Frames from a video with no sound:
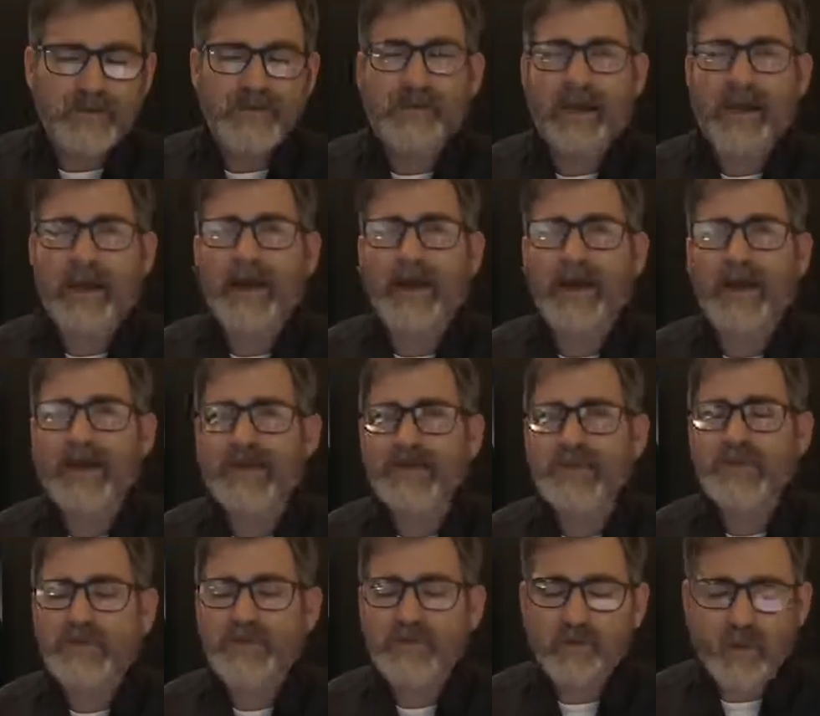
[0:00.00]

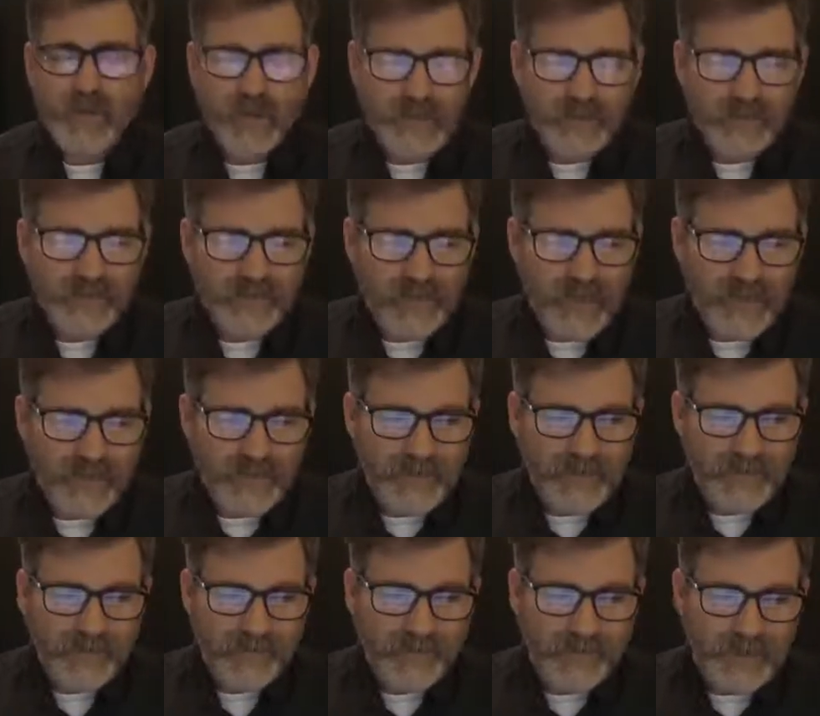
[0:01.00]

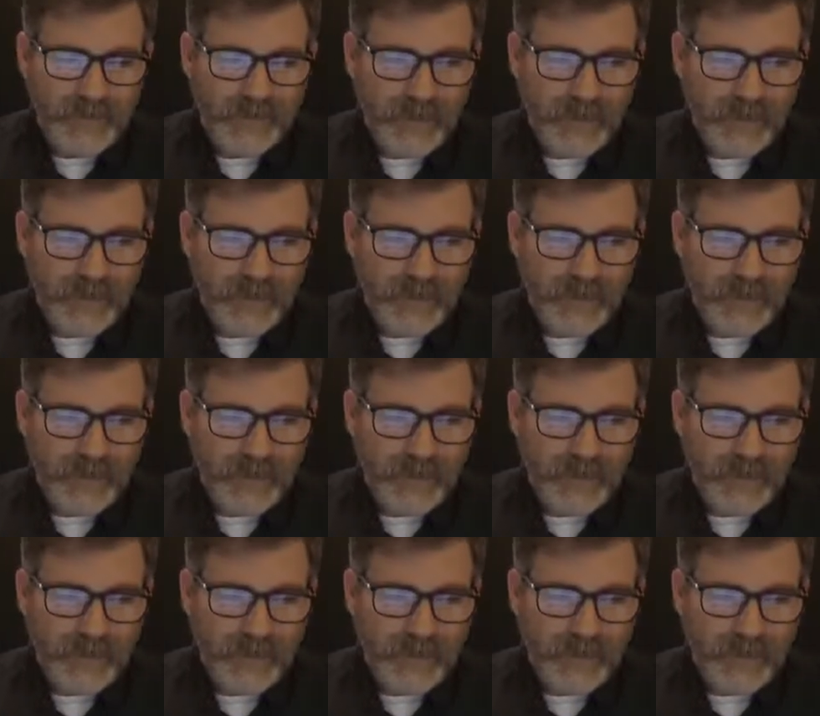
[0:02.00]
Su-27.